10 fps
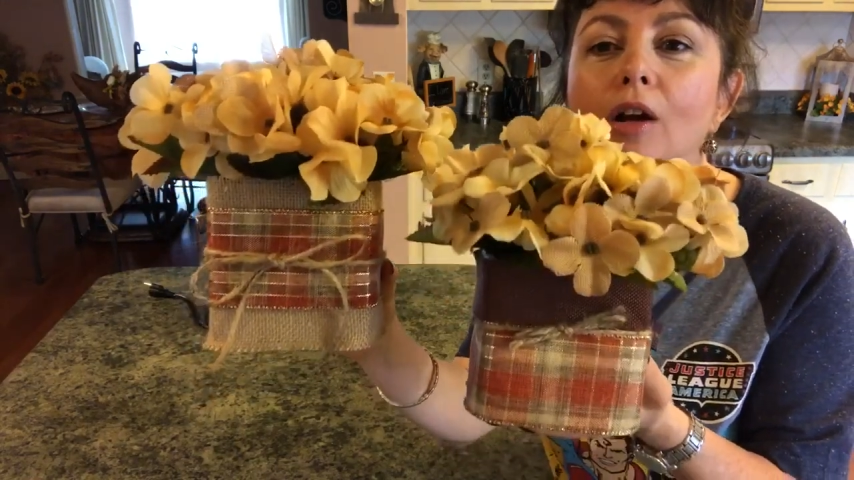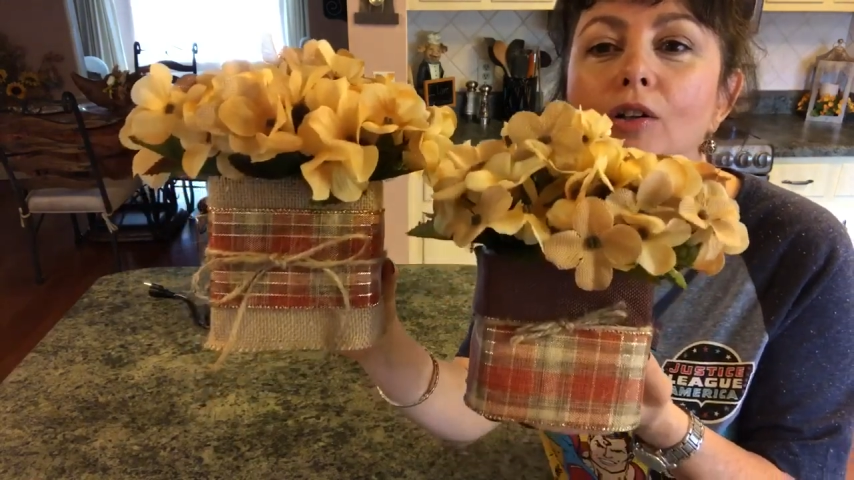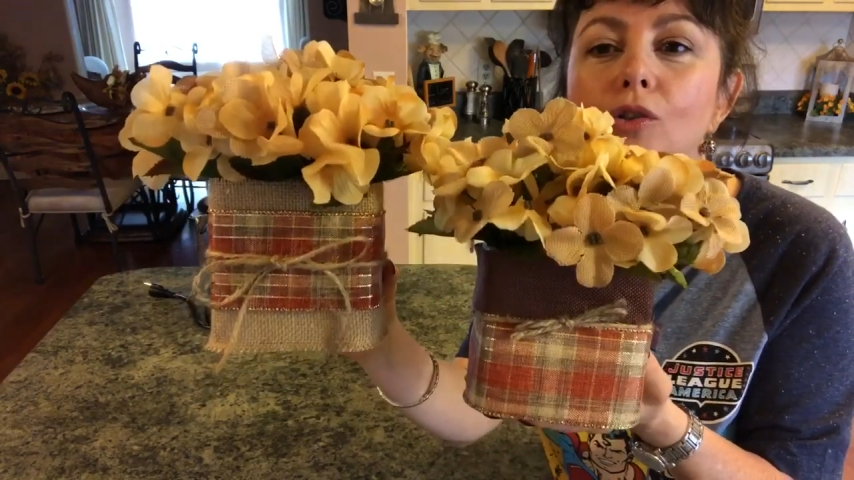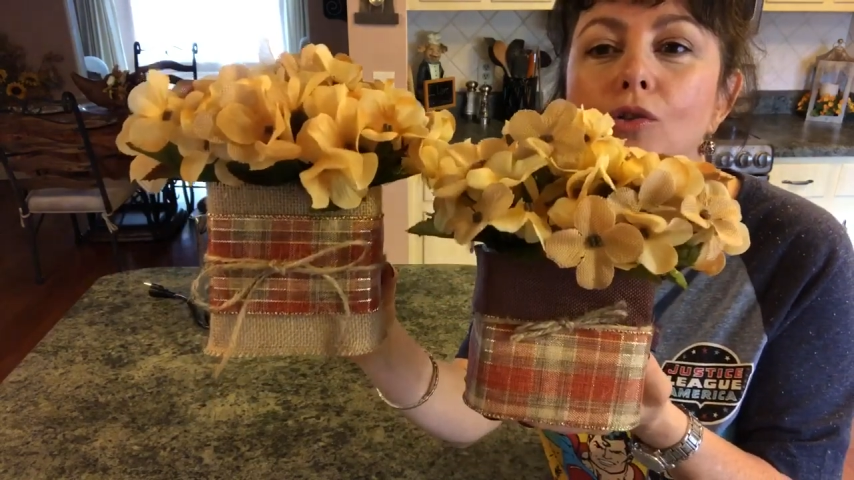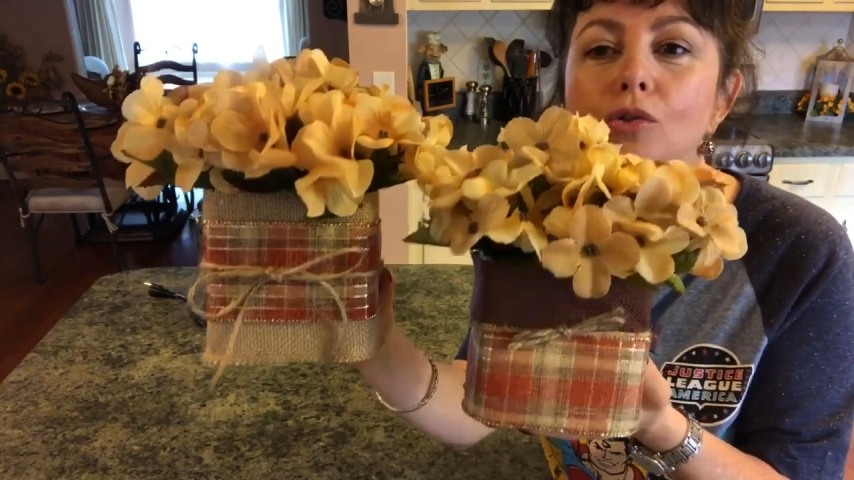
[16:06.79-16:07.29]

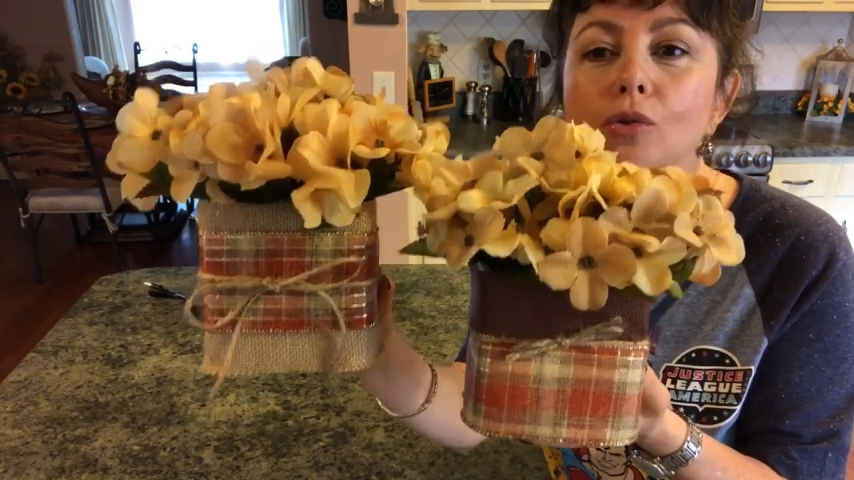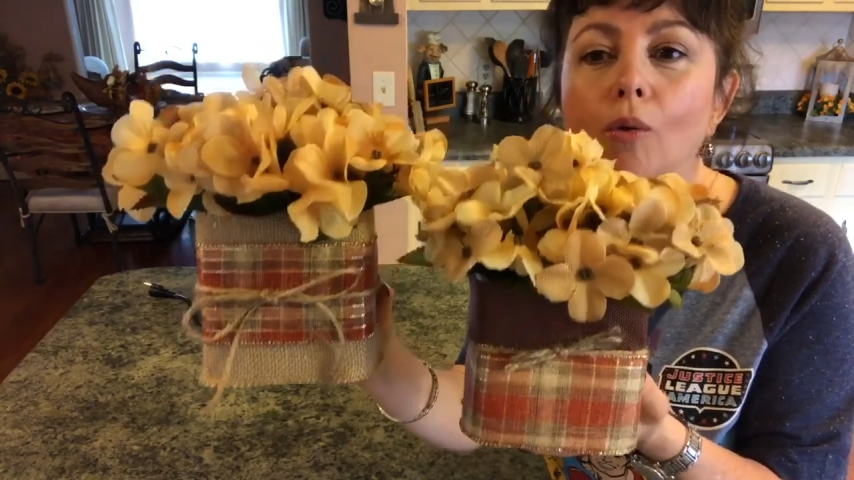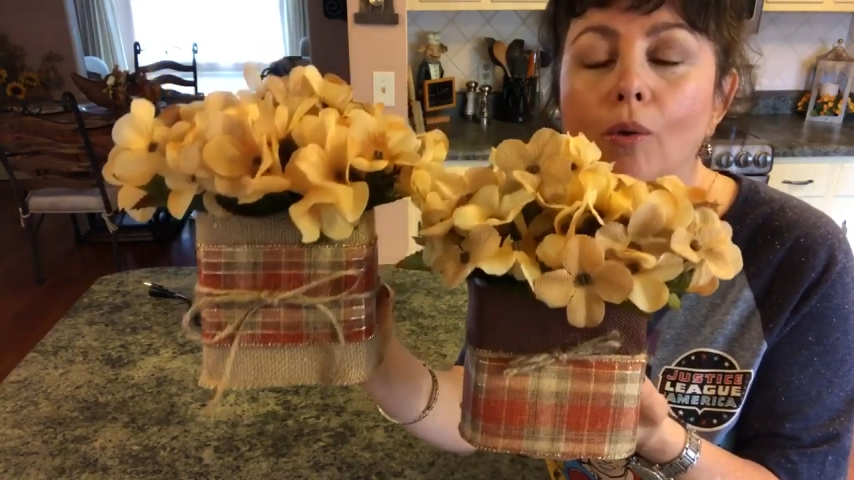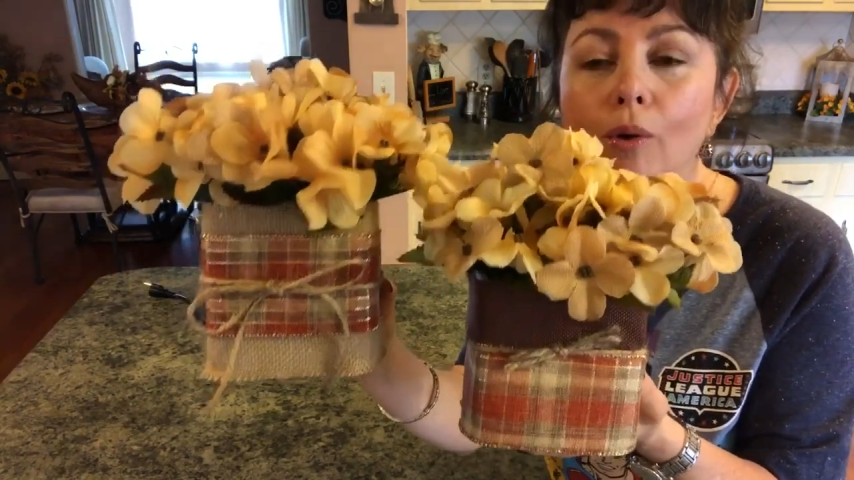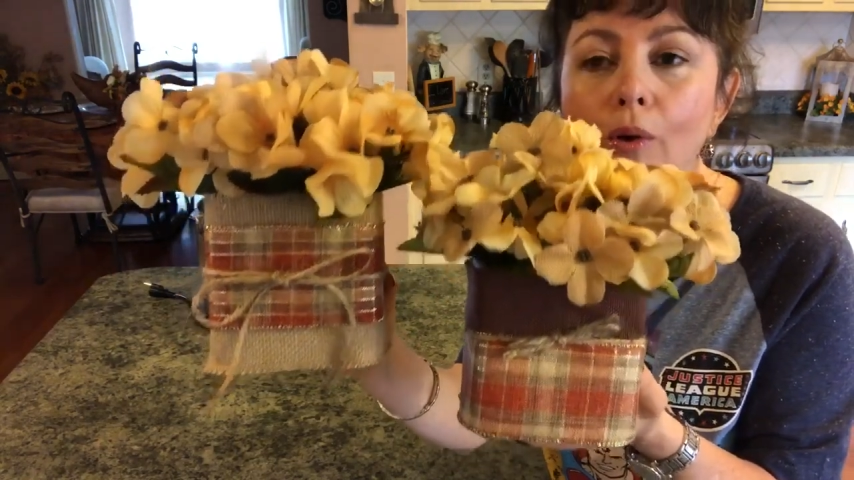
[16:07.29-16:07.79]

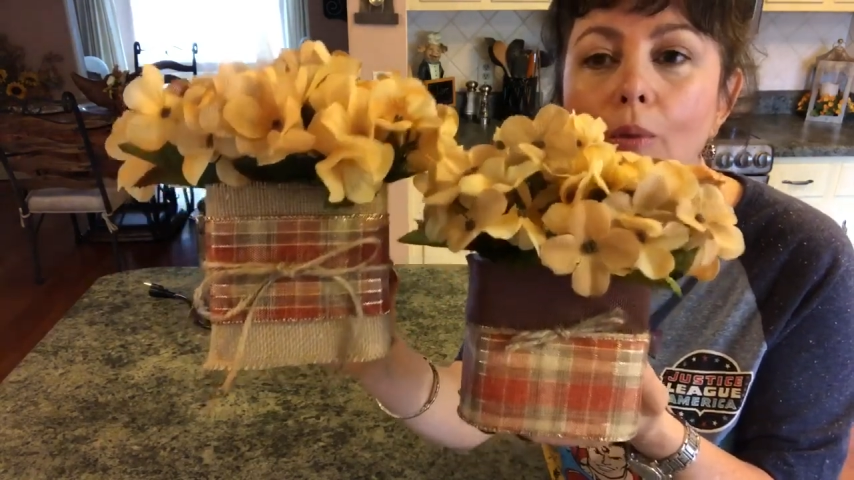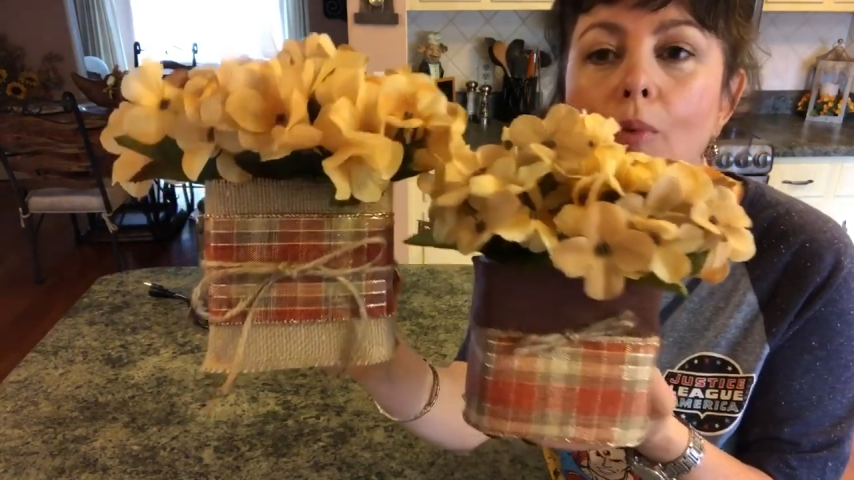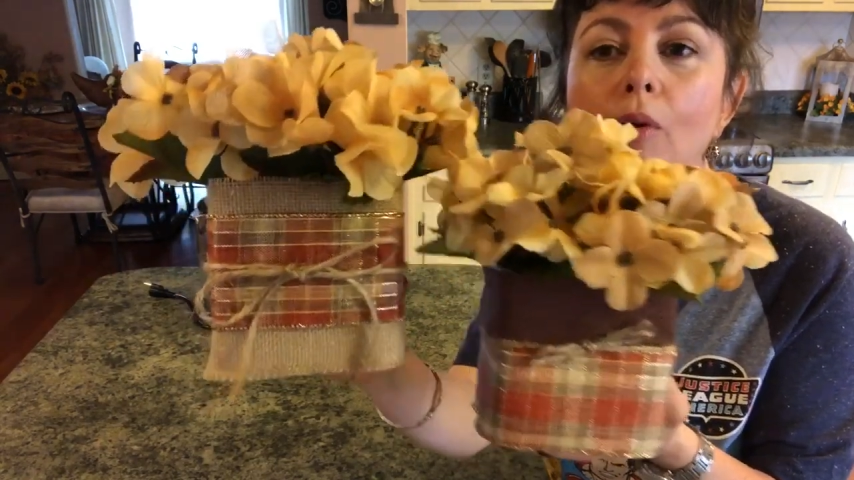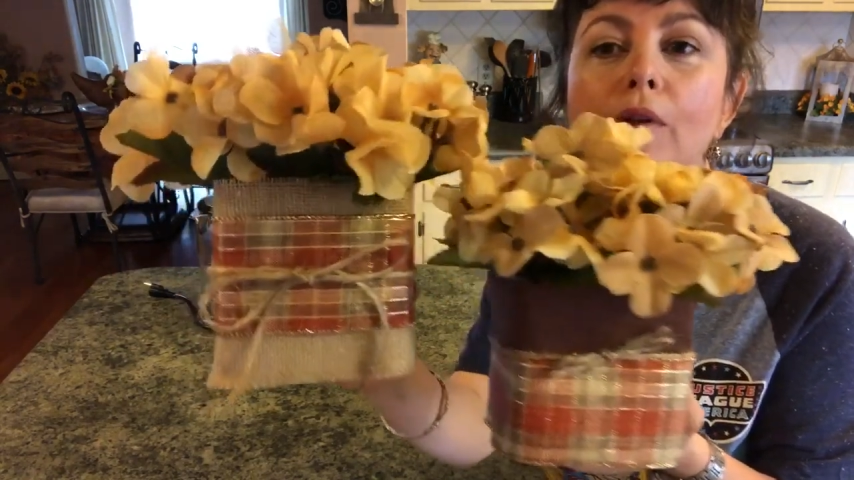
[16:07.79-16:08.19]
adorable.